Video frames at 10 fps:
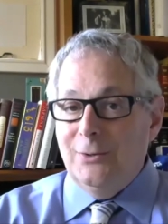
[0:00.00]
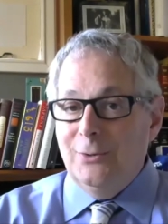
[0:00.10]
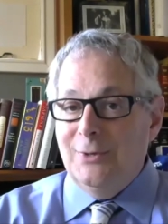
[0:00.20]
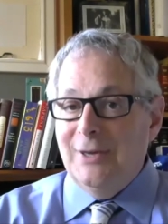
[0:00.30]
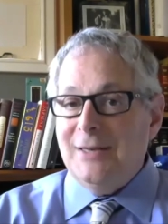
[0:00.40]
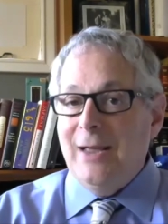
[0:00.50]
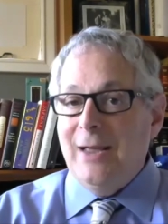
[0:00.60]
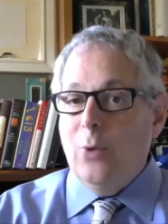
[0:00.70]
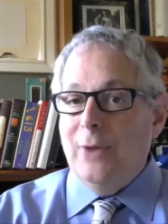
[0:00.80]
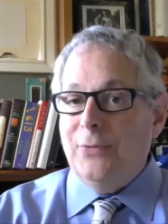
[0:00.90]
dictate
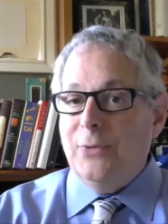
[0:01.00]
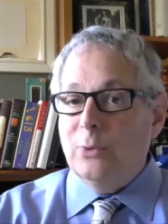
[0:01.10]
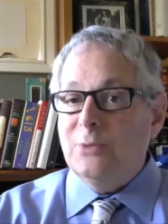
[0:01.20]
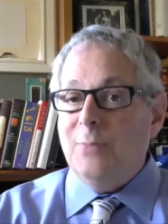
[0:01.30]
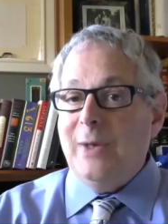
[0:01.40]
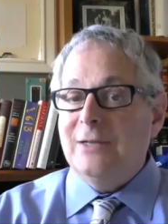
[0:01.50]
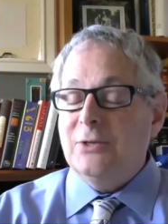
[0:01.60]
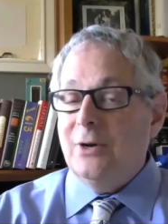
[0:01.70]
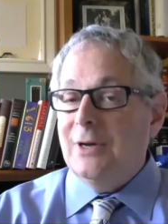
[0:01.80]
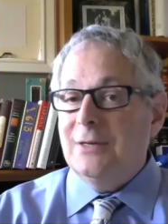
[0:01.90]
what the response
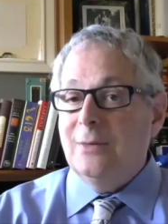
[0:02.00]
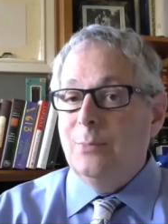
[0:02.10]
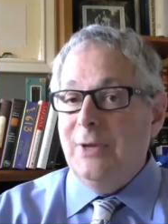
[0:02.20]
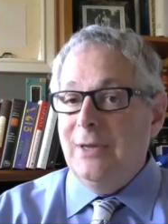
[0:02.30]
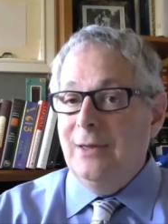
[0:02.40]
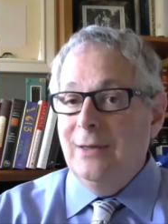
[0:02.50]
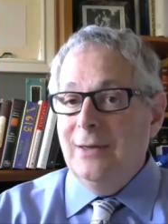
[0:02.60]
ought to be